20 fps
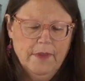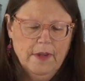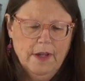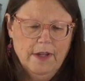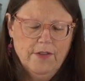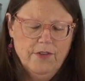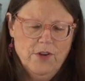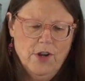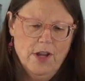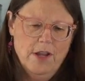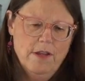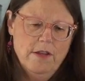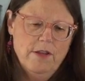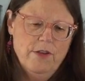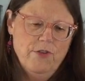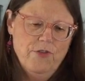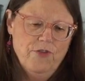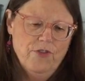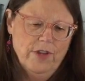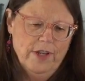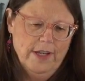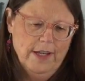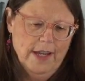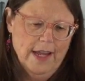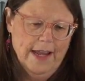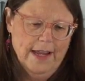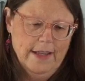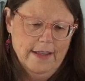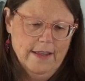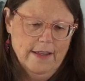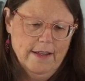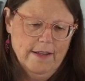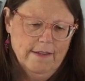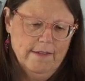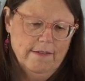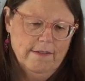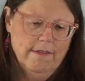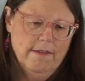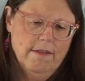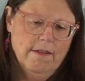It's not usually like
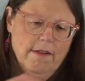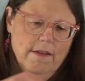this.